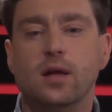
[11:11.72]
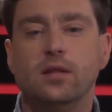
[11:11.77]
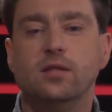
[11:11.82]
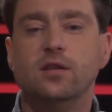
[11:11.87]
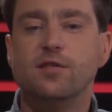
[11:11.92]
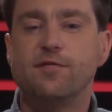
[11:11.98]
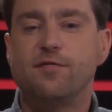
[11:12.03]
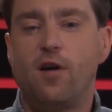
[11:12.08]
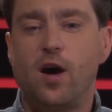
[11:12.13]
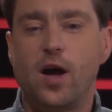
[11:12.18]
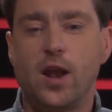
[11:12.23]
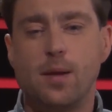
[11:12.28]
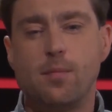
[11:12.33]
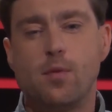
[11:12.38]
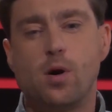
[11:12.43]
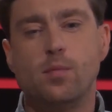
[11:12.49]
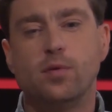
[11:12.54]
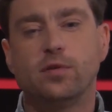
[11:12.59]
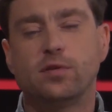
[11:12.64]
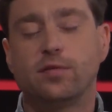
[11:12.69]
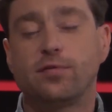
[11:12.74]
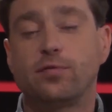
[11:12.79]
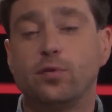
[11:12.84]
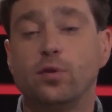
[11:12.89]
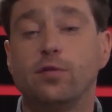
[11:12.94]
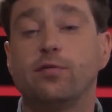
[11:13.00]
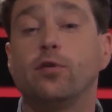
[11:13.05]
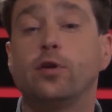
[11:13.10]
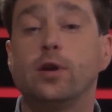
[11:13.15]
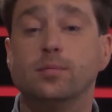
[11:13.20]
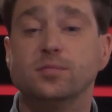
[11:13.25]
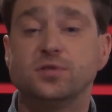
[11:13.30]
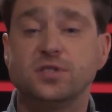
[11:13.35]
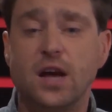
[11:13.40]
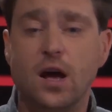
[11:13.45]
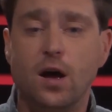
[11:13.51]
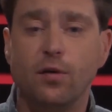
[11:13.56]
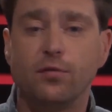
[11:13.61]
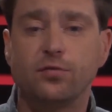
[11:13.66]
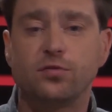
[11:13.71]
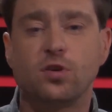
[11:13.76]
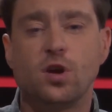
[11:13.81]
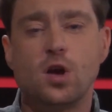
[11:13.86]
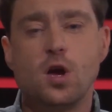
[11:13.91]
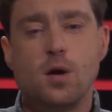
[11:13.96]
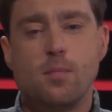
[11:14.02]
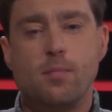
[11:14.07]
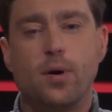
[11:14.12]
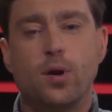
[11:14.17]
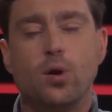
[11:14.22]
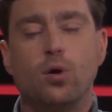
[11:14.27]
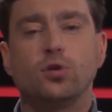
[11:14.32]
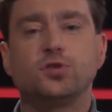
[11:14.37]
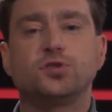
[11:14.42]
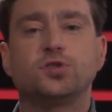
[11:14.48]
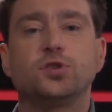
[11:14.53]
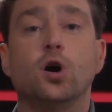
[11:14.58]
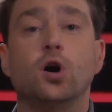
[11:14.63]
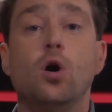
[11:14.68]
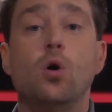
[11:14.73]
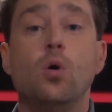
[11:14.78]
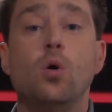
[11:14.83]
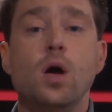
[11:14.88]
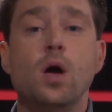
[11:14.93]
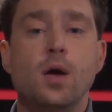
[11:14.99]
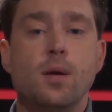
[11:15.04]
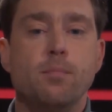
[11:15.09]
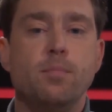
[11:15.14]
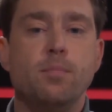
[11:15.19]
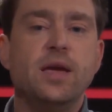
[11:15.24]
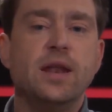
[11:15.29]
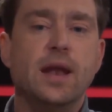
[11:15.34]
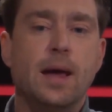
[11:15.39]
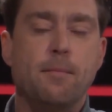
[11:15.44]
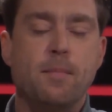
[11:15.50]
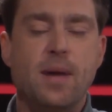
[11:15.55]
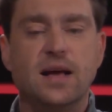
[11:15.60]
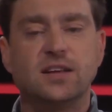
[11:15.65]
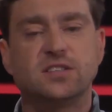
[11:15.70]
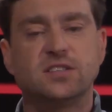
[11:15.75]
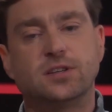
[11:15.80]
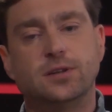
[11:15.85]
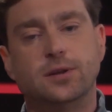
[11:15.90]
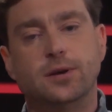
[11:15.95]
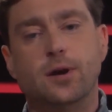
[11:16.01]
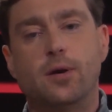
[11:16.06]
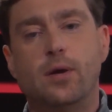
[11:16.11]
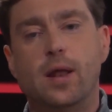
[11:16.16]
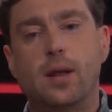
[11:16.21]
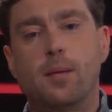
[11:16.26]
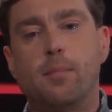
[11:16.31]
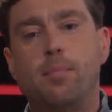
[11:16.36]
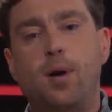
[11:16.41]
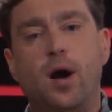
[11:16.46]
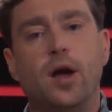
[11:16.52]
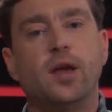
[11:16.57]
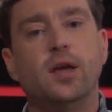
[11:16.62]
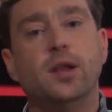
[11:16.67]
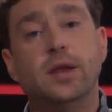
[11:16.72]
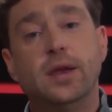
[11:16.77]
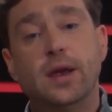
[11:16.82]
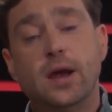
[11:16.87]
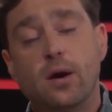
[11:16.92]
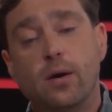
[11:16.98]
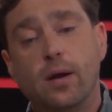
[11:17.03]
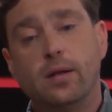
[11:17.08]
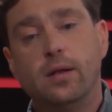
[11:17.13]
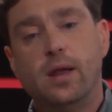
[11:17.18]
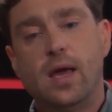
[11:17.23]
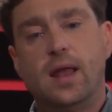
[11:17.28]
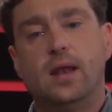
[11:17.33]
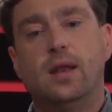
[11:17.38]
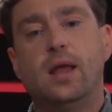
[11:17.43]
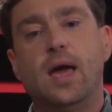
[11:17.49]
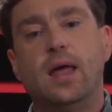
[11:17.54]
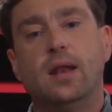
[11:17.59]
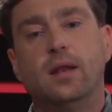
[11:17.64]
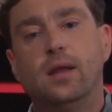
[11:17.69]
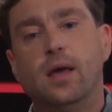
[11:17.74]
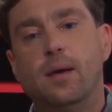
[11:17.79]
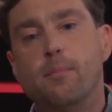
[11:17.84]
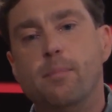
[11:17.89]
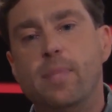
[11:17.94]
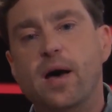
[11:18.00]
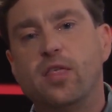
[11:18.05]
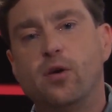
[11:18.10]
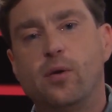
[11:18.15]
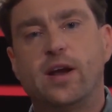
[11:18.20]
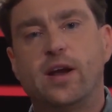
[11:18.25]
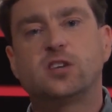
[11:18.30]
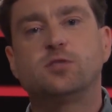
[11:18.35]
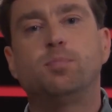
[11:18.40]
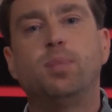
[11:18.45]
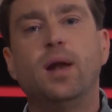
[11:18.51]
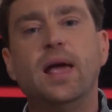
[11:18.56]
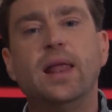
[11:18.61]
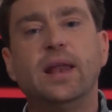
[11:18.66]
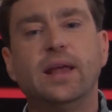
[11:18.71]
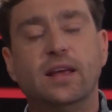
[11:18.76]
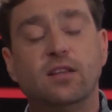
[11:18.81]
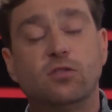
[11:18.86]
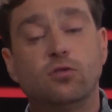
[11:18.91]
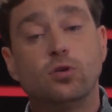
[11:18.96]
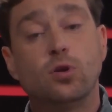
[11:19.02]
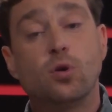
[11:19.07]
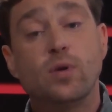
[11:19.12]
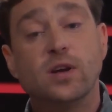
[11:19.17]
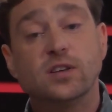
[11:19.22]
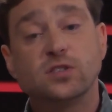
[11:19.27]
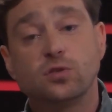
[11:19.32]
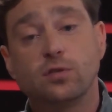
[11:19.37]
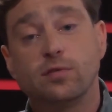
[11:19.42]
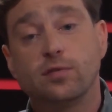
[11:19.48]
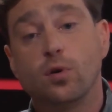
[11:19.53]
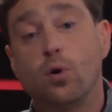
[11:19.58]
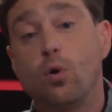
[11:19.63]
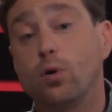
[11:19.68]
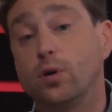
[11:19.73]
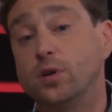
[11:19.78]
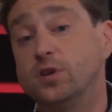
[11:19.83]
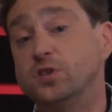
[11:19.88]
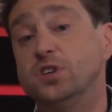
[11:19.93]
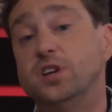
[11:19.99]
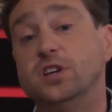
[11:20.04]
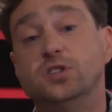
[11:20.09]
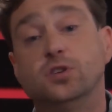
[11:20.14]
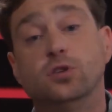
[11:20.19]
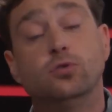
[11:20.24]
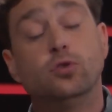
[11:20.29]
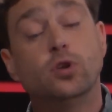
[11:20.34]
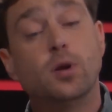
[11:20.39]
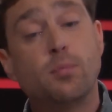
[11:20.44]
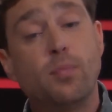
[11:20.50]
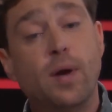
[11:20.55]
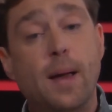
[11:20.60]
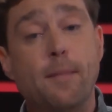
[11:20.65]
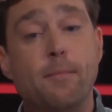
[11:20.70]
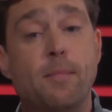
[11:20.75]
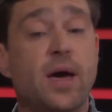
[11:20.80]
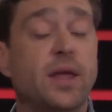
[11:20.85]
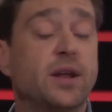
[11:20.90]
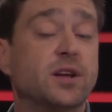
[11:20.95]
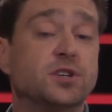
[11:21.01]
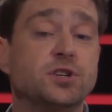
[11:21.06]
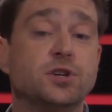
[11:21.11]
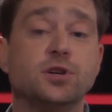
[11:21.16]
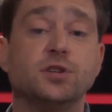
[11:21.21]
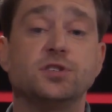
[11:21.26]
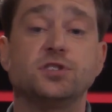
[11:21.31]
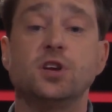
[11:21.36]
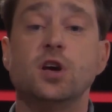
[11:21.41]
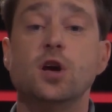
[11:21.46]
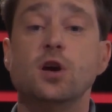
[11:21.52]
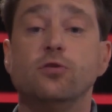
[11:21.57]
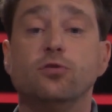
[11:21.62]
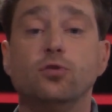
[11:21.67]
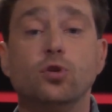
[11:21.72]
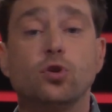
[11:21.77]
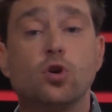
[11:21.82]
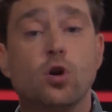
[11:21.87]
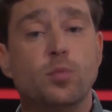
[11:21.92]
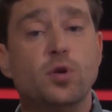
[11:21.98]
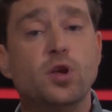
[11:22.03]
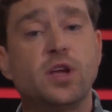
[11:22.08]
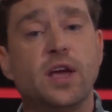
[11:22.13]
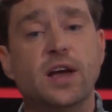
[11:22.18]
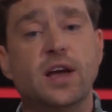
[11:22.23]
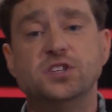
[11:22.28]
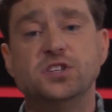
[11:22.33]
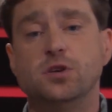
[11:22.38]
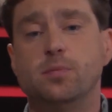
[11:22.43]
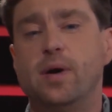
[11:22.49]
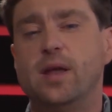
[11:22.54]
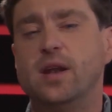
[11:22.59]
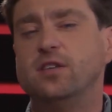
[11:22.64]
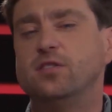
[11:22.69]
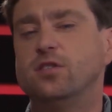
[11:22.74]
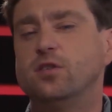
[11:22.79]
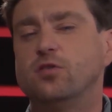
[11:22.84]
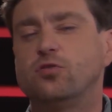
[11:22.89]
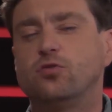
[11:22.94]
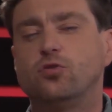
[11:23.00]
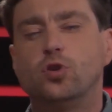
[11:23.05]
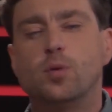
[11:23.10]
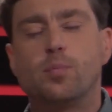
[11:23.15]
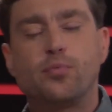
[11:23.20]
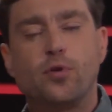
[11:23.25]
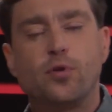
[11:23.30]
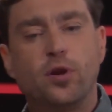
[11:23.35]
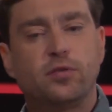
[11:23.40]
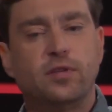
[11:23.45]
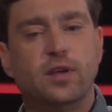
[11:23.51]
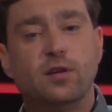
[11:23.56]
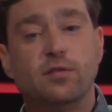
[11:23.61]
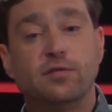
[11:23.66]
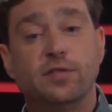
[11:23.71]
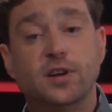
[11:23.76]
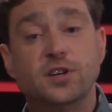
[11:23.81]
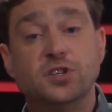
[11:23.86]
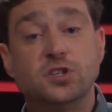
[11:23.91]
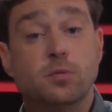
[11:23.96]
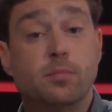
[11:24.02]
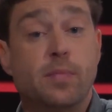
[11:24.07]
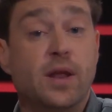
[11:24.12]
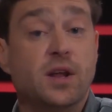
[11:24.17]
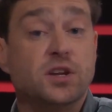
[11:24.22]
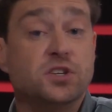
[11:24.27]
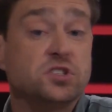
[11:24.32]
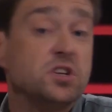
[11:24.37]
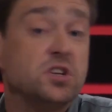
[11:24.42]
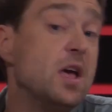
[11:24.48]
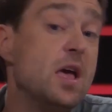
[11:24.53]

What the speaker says: define the moment of truth for themselves, but also be an ambassador and a pioneer and better explaining it to the rest of the organization, to the brand managers, to the communication managers, to the product innovation managers,